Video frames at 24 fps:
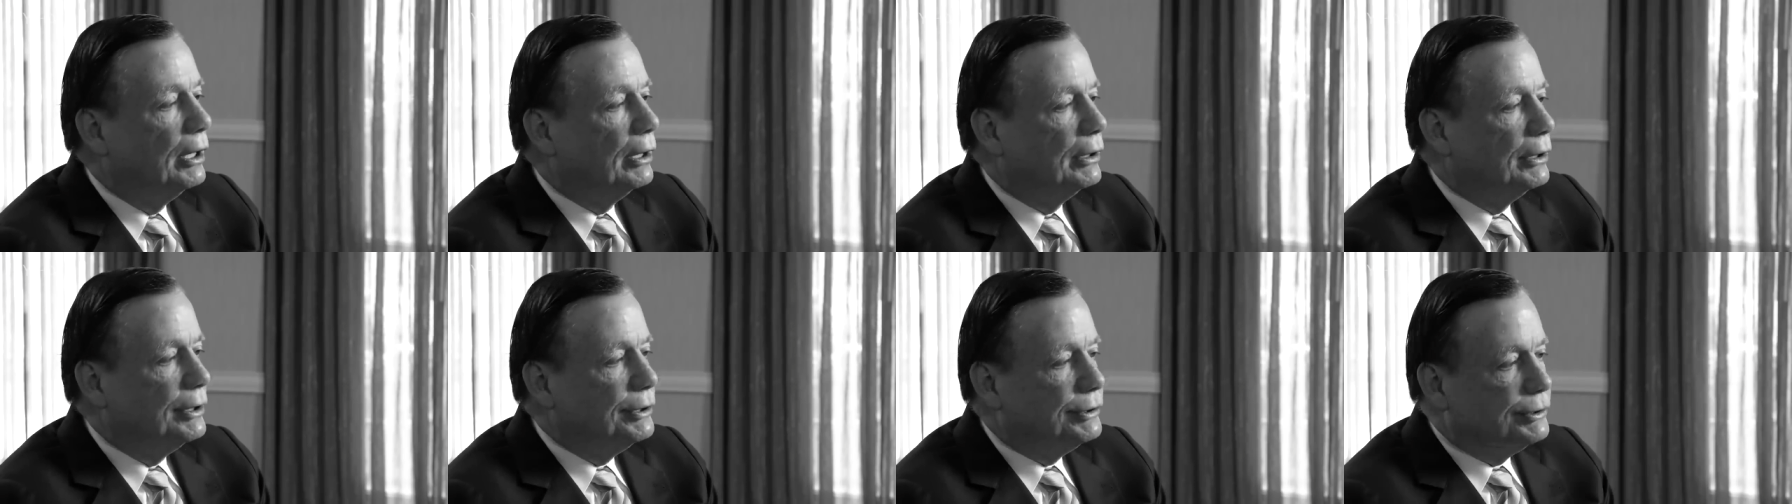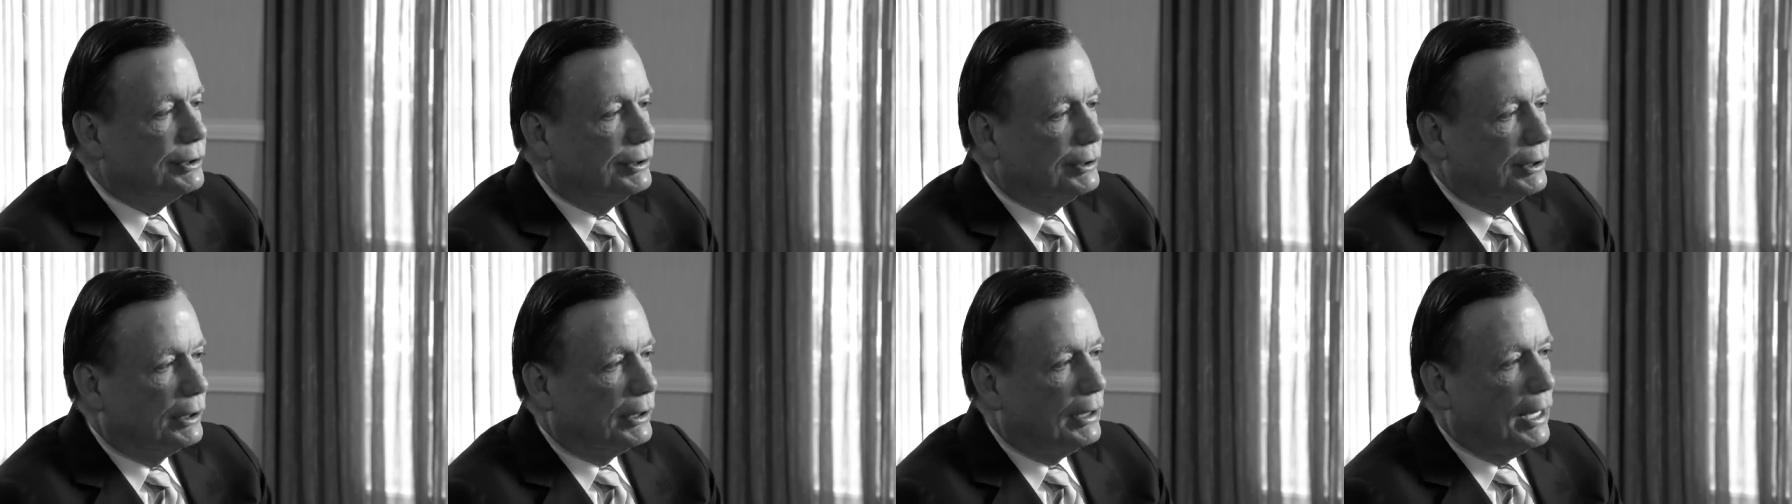at
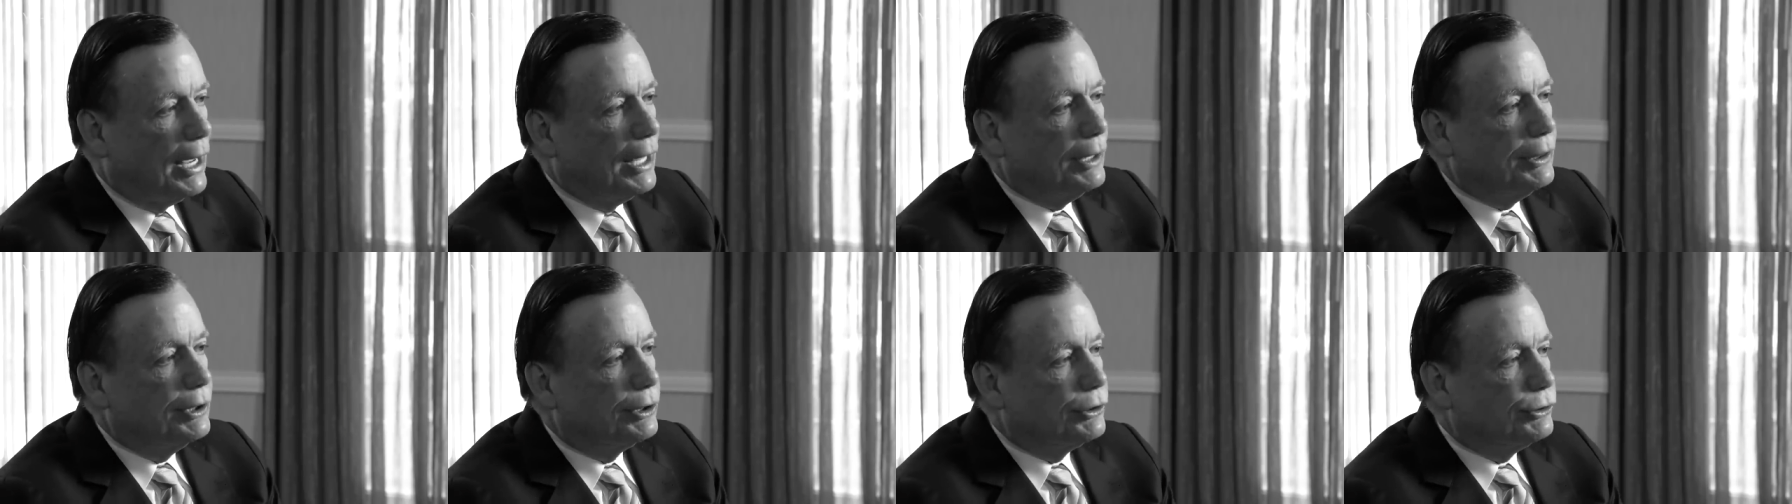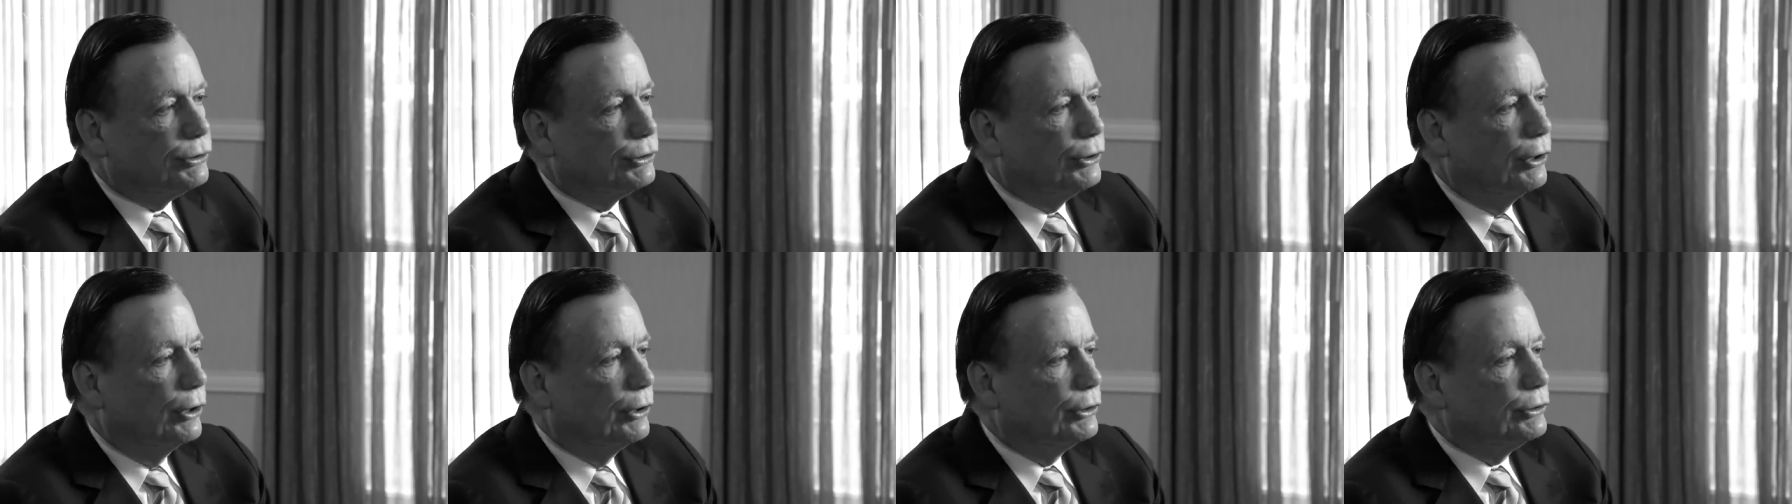least in the Catholic
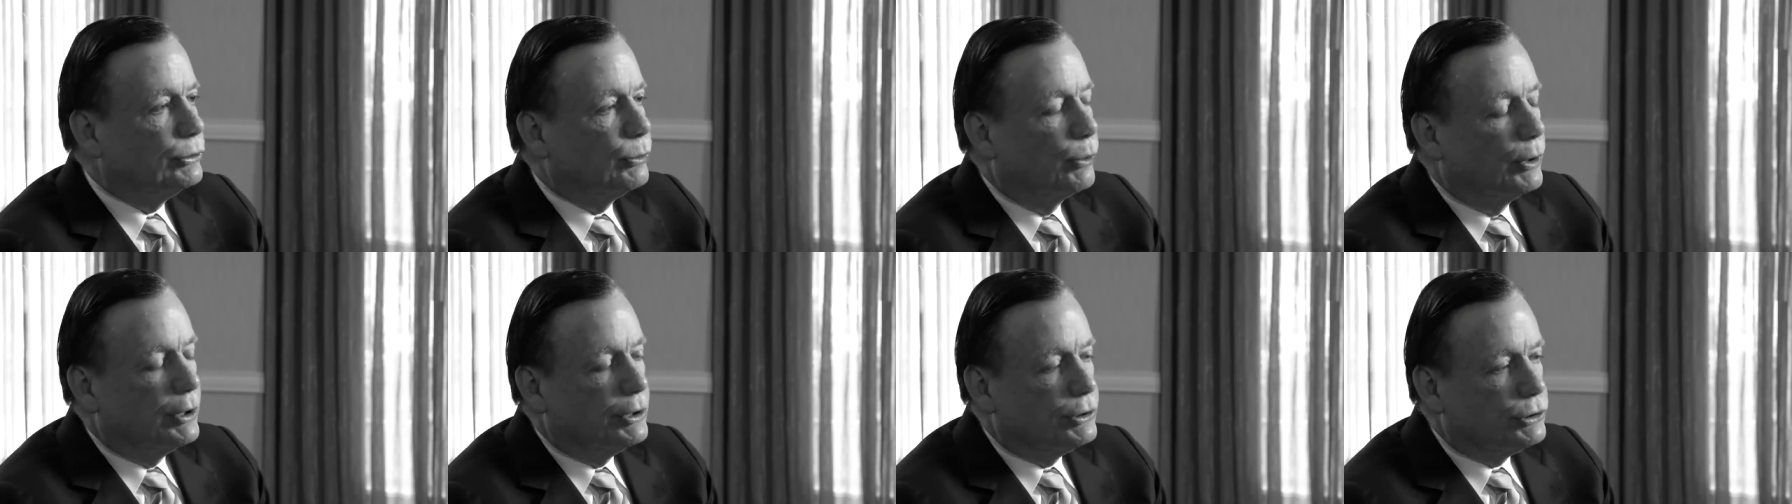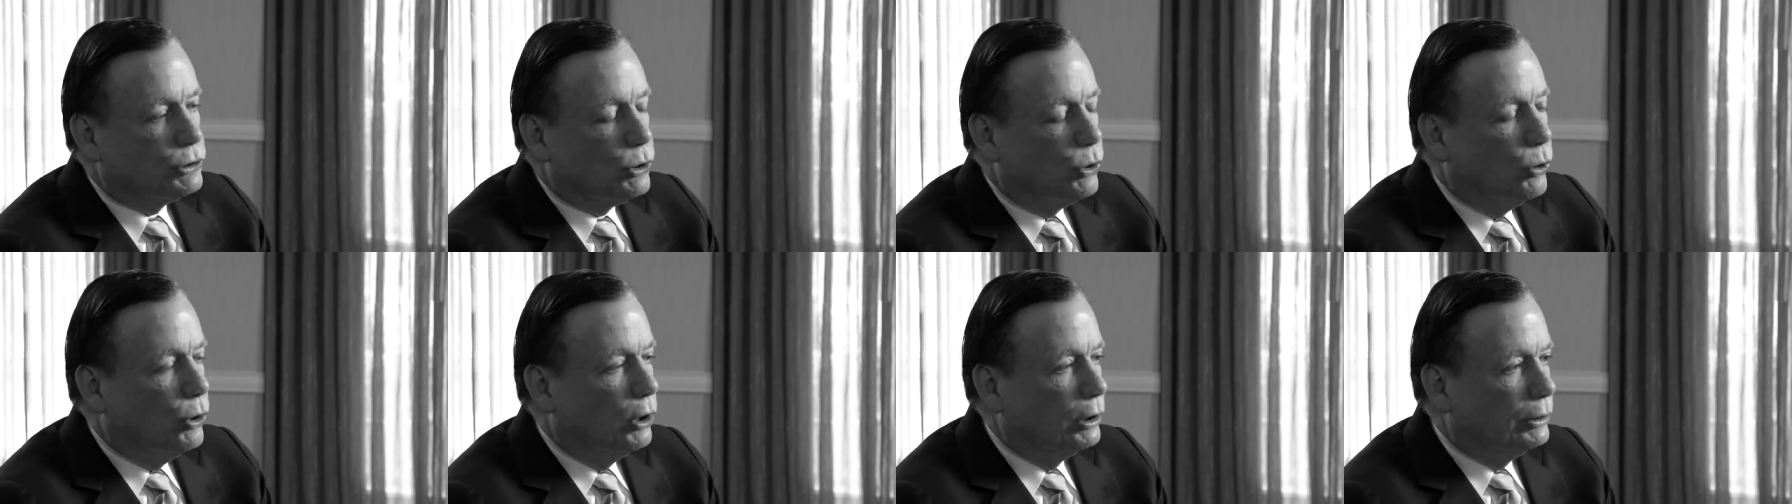Church, what
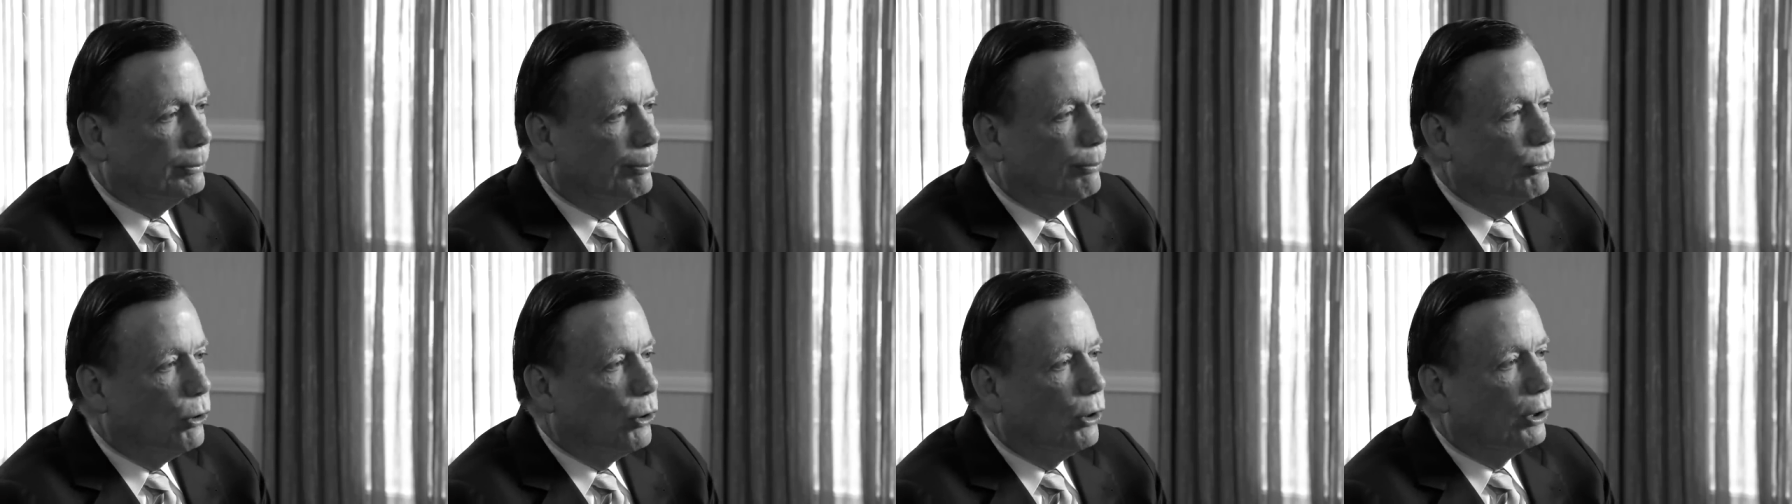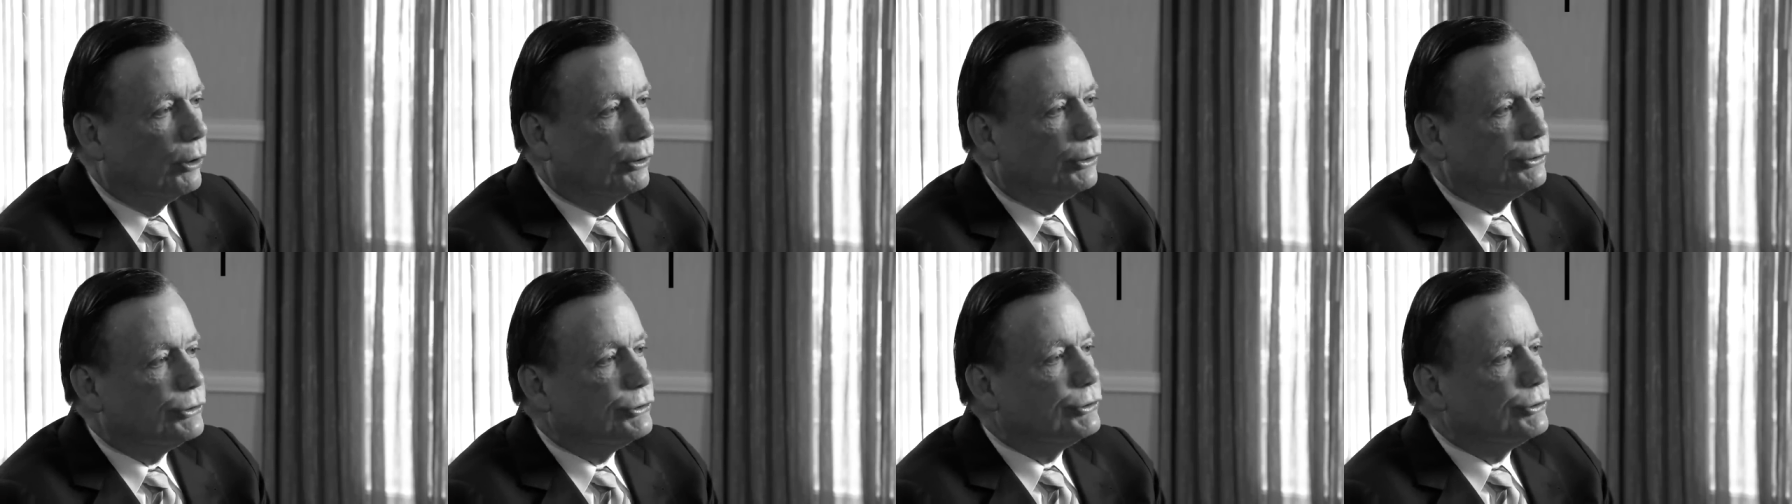is called moral